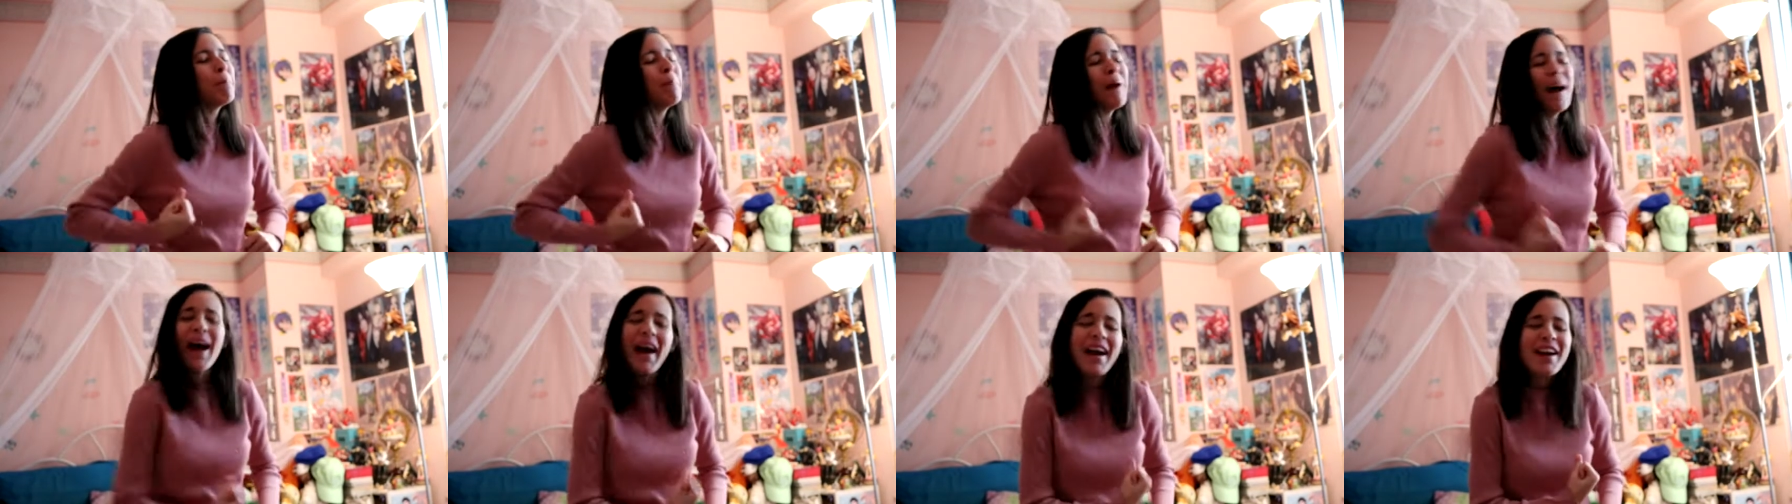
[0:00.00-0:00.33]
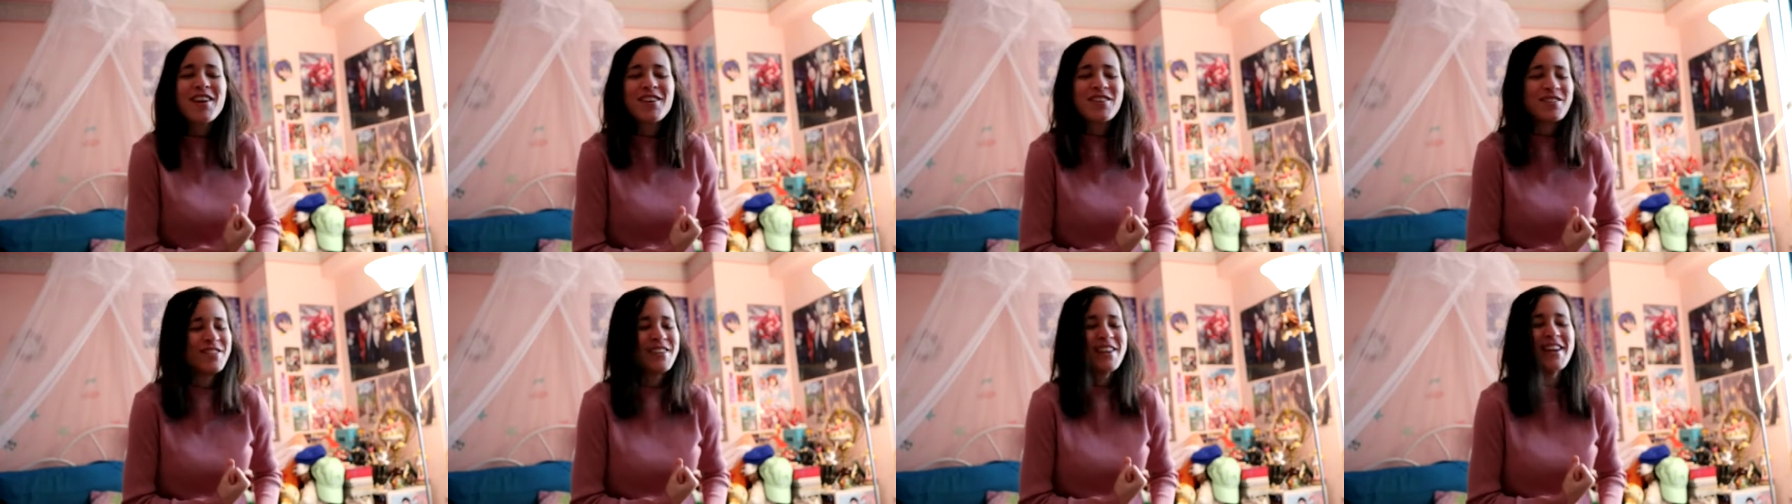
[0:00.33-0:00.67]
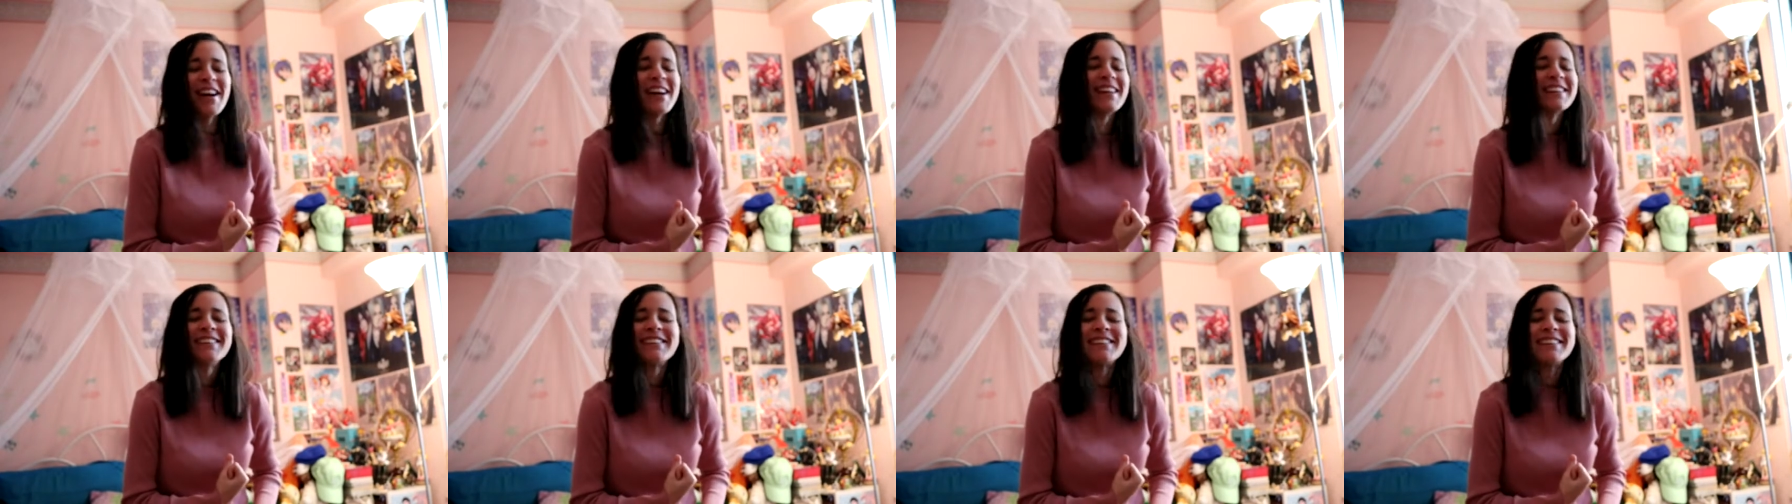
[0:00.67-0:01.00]

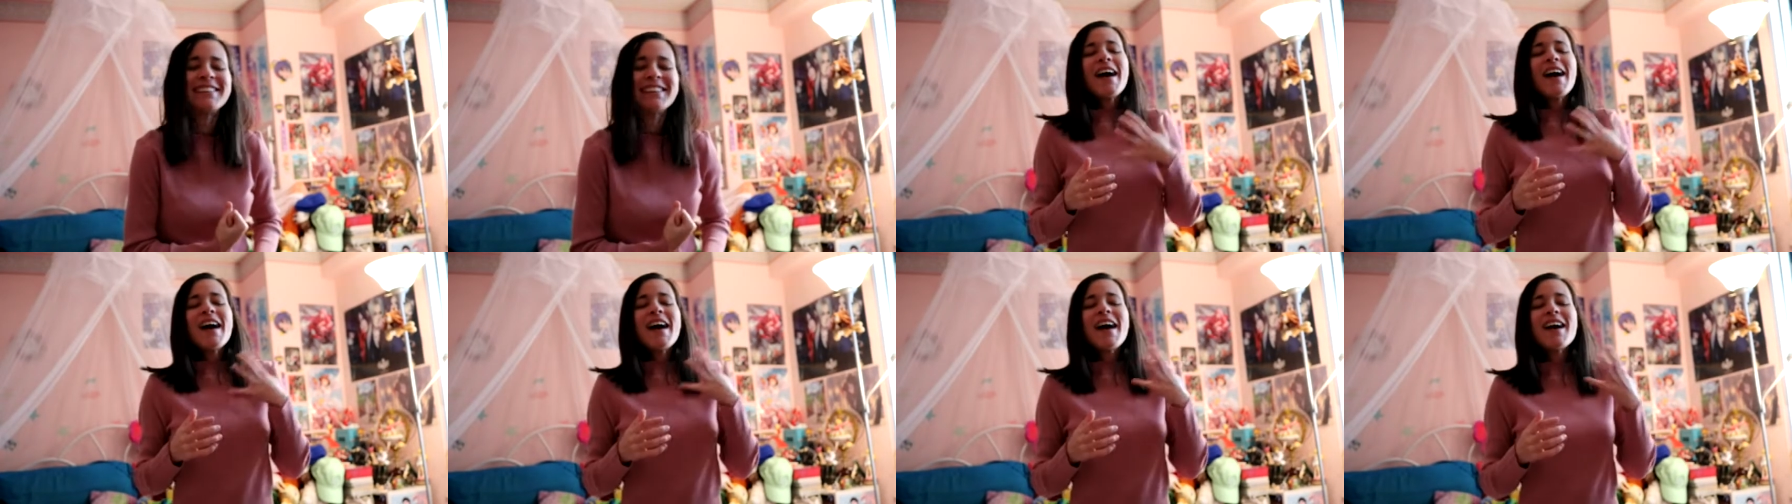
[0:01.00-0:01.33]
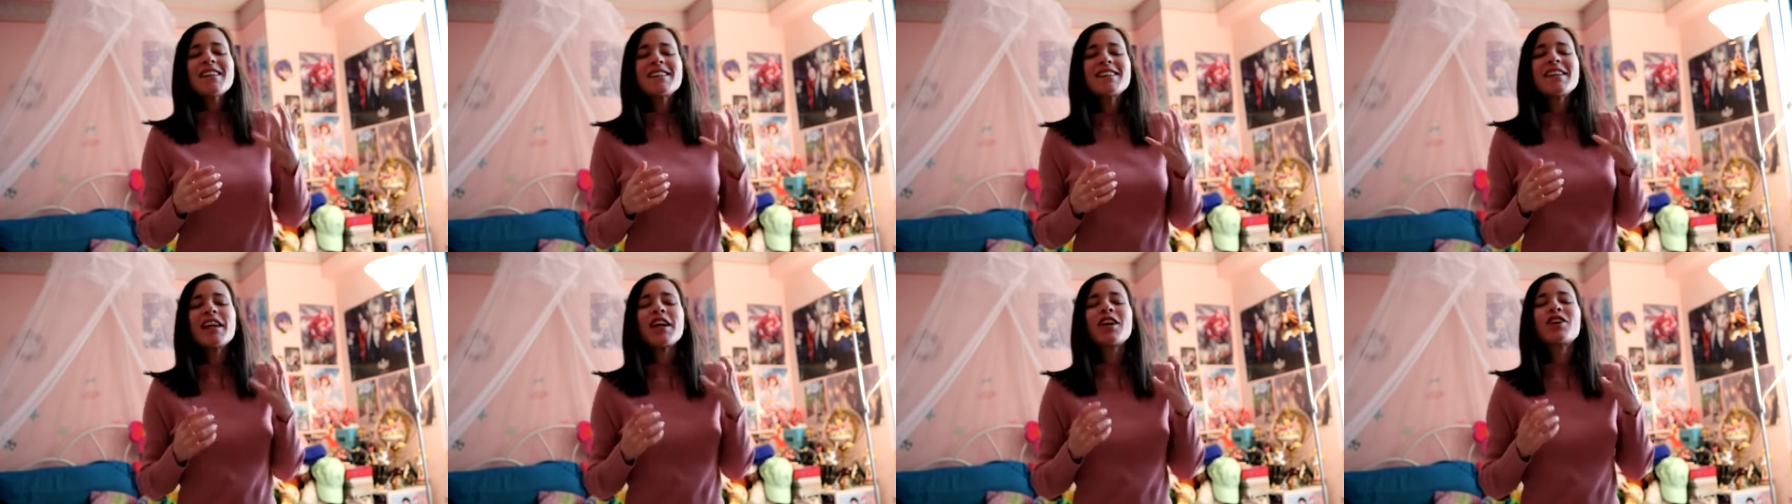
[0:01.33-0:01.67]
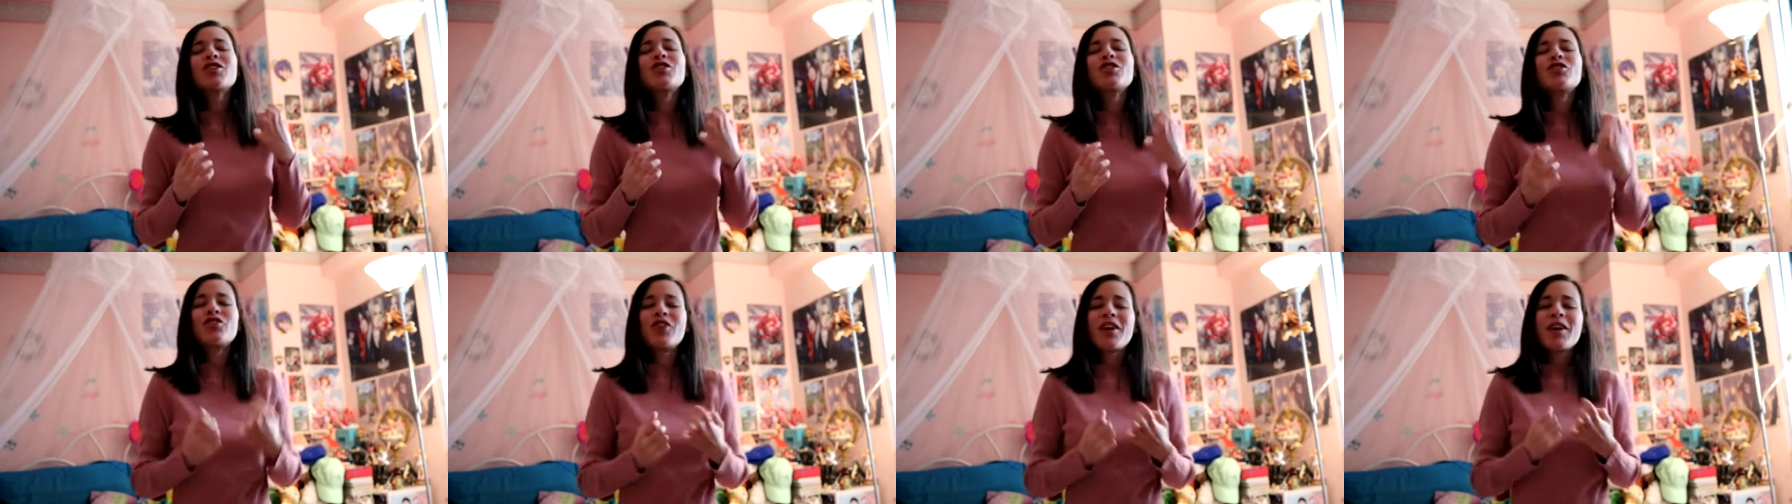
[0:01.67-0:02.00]
Pancreas. It's an
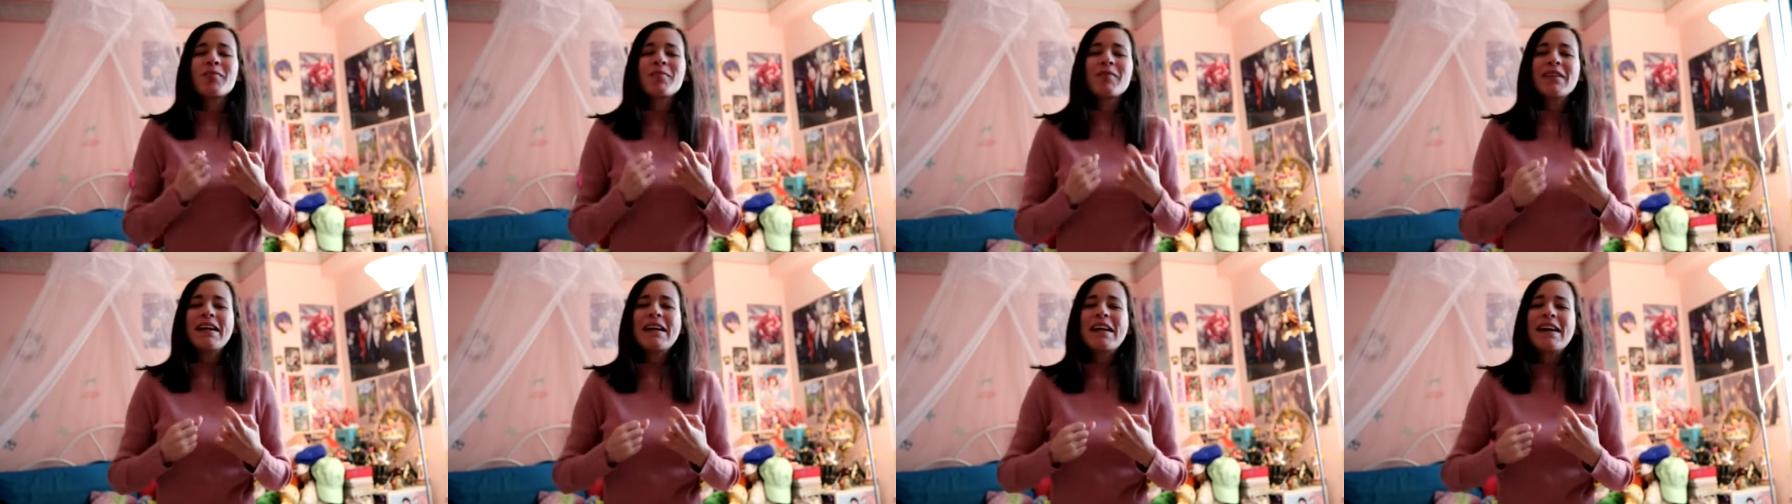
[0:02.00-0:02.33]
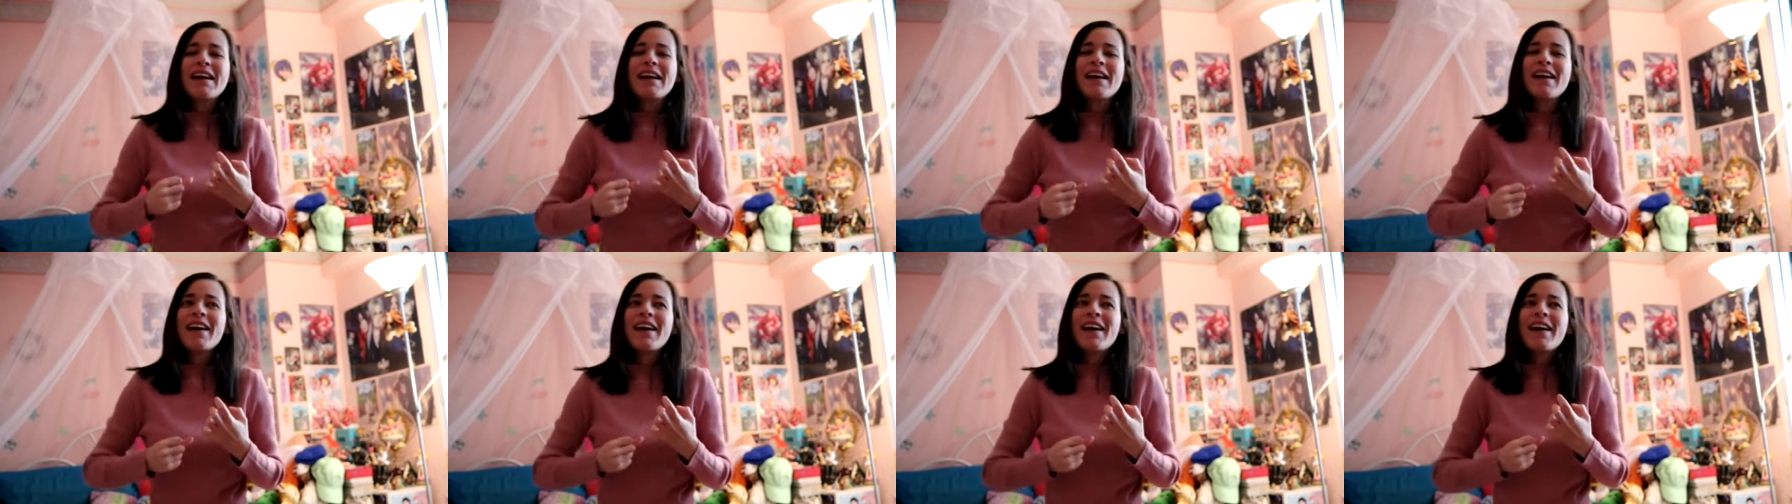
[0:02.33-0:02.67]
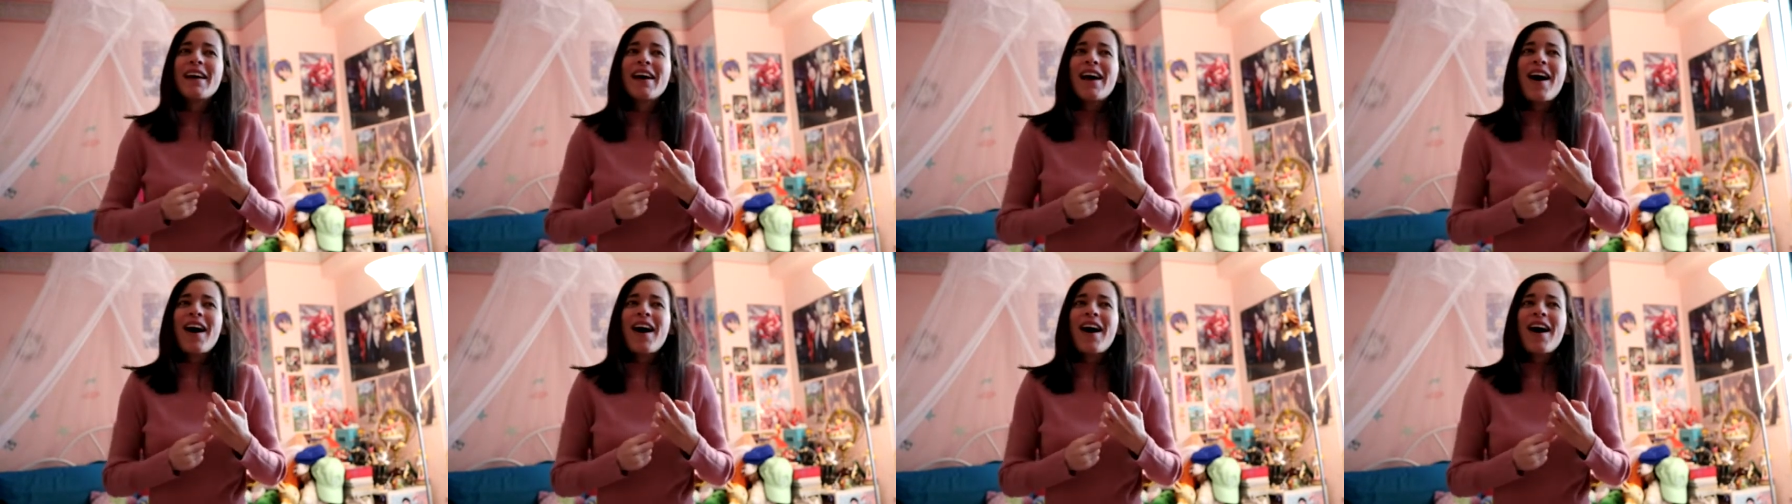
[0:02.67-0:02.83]
extremely